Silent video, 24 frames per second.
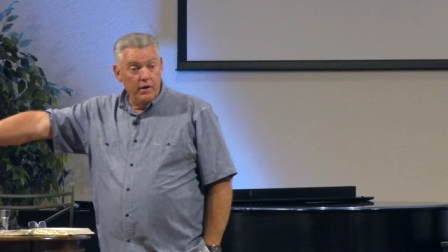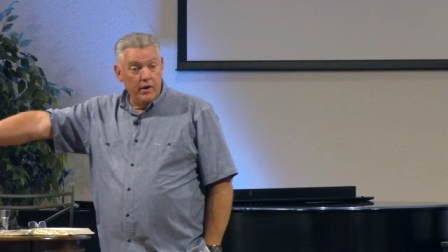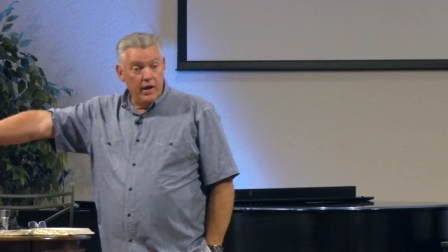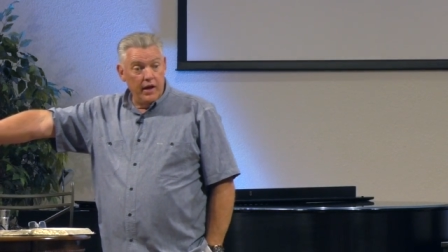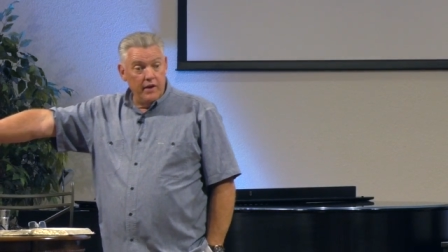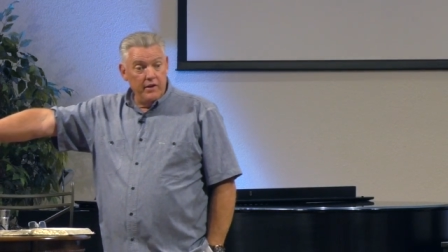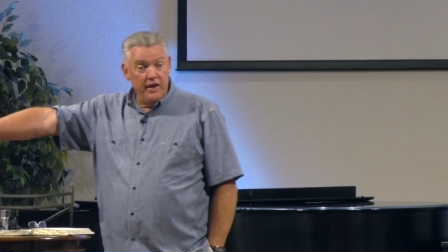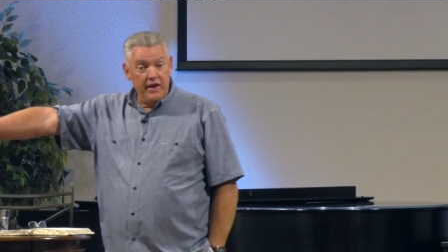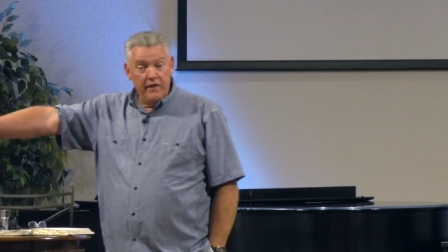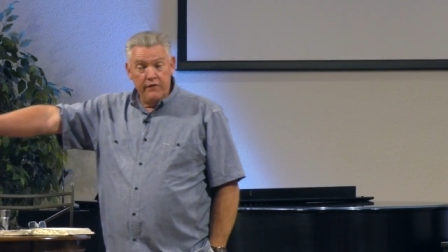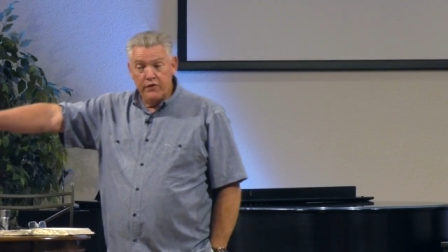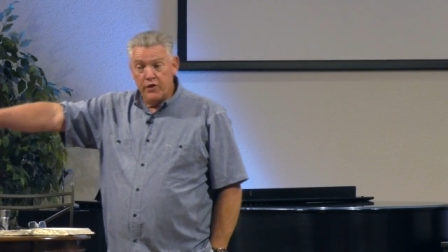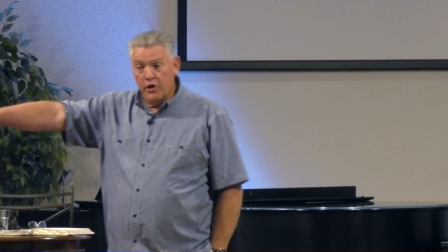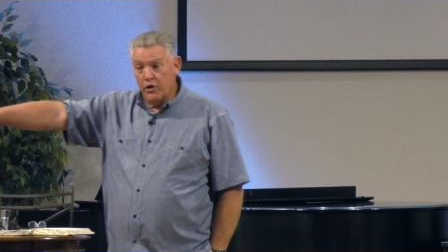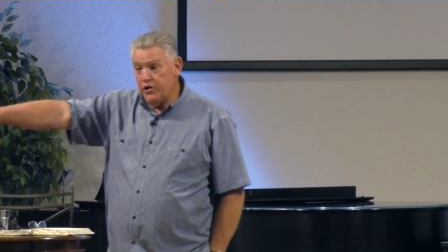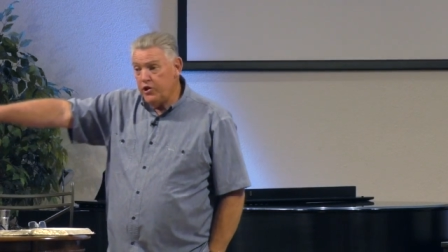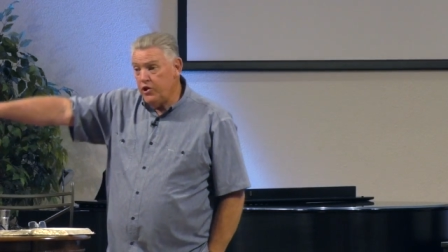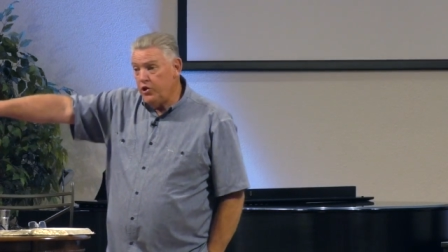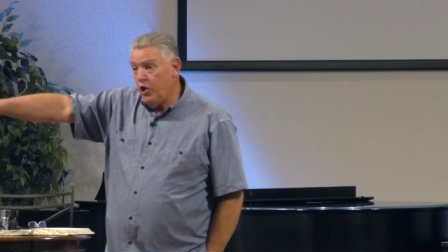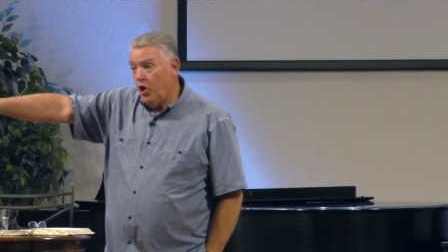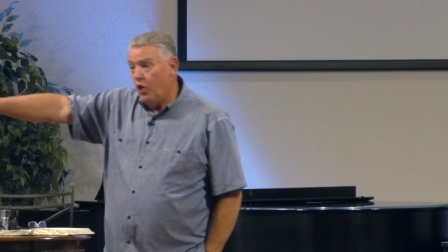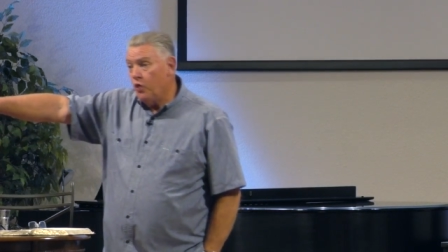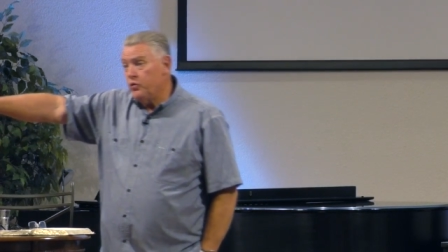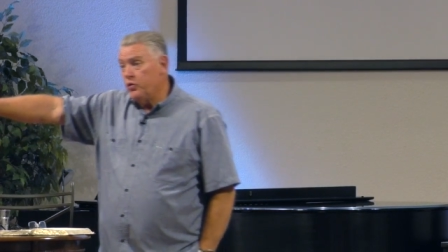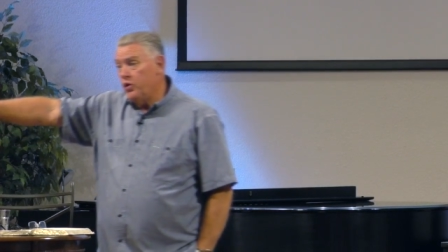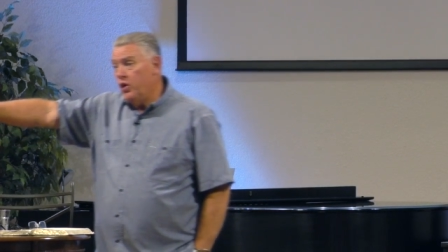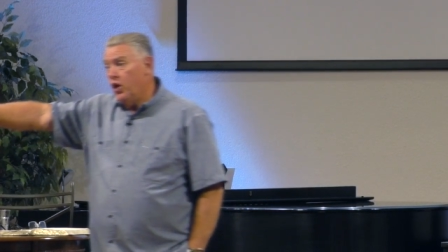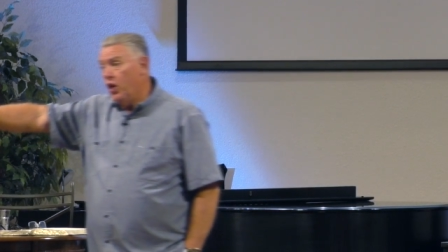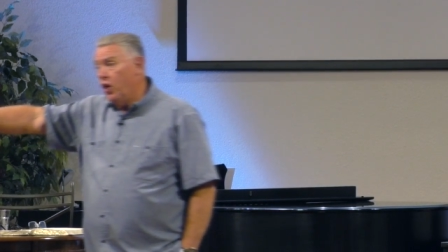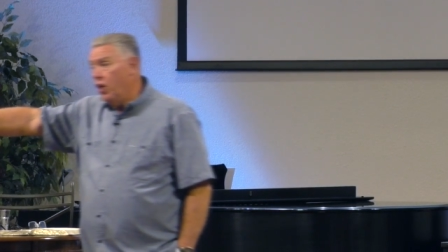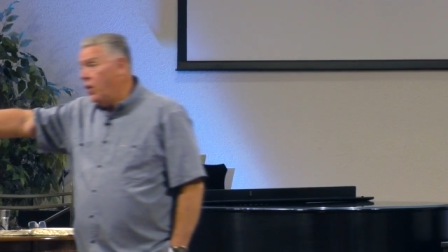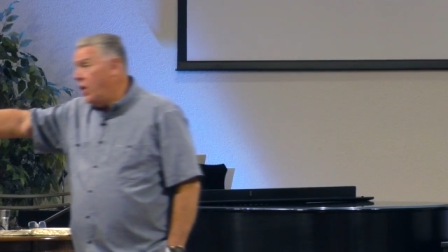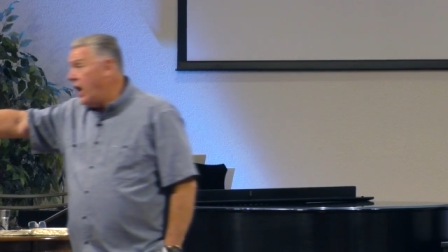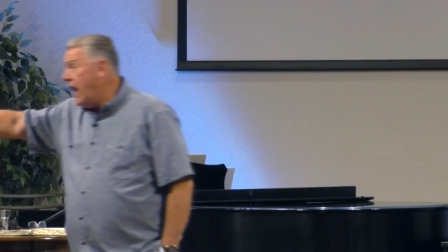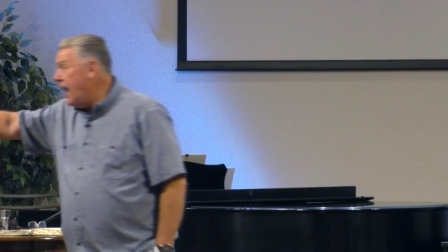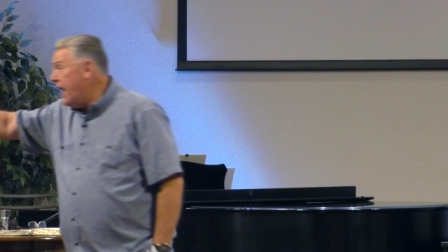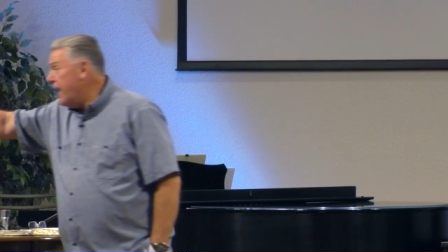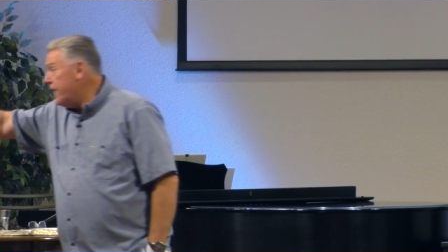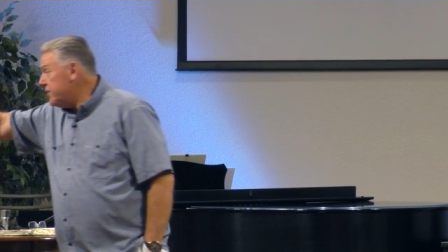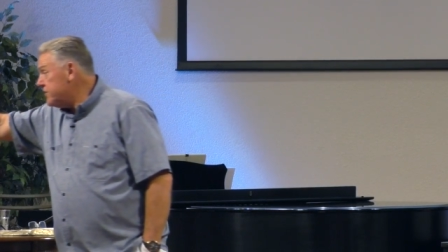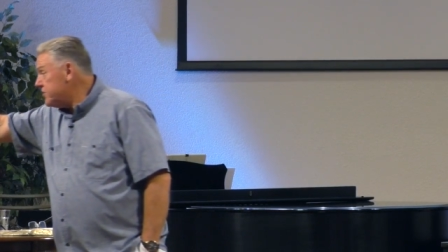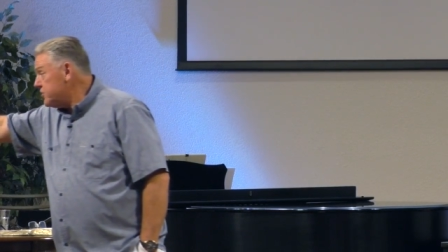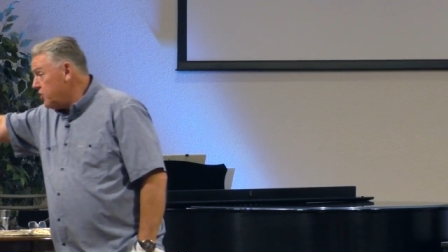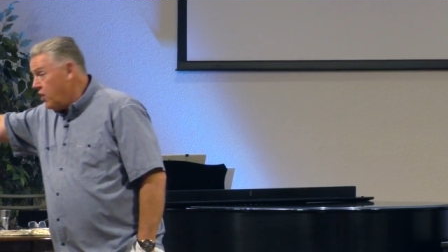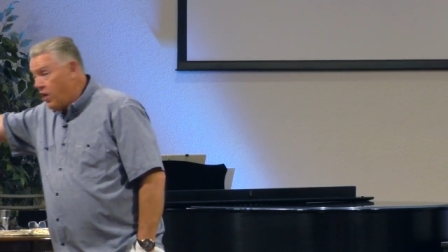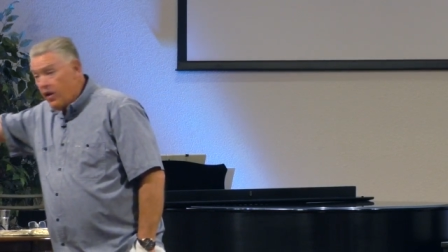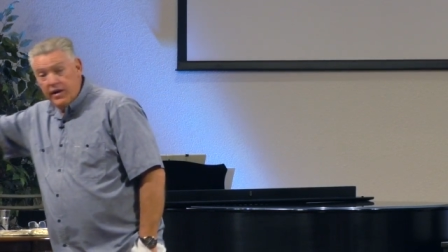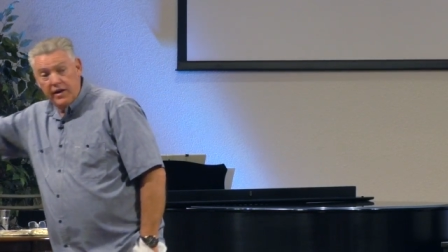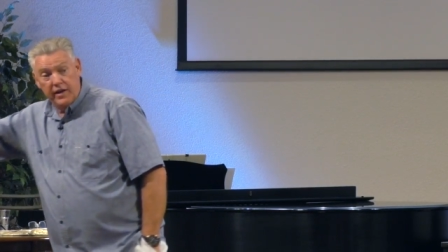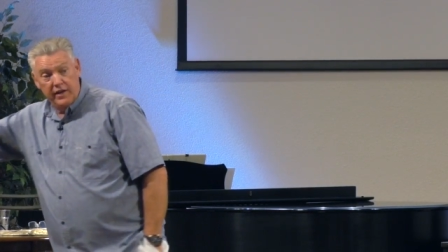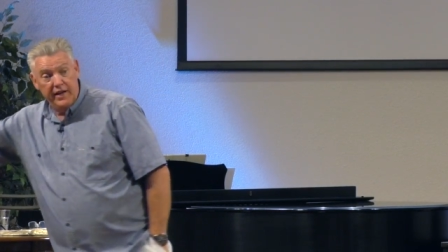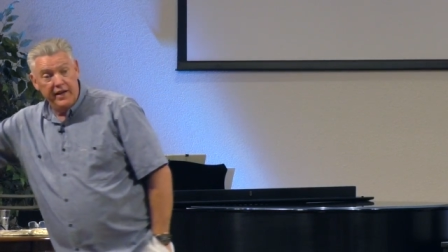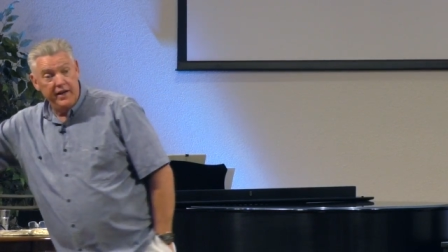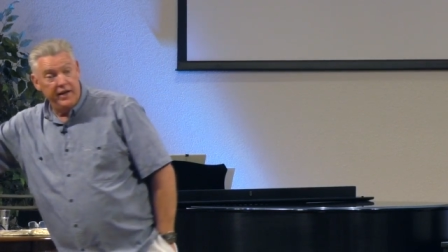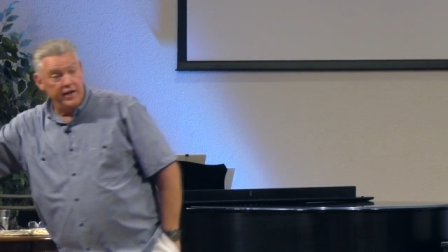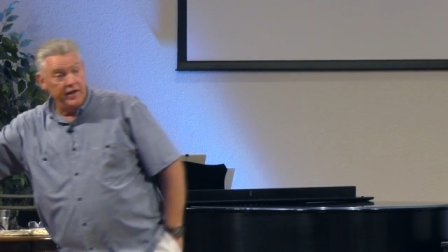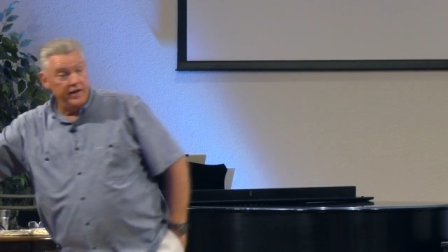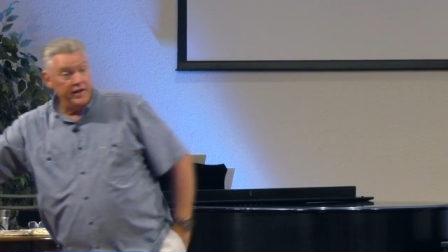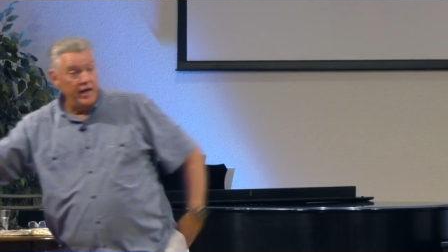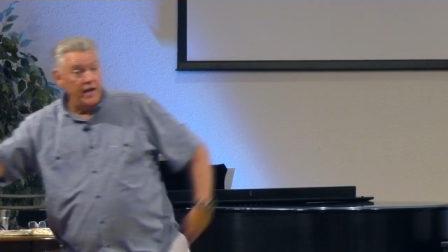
And even though you don't know how to start cleaning it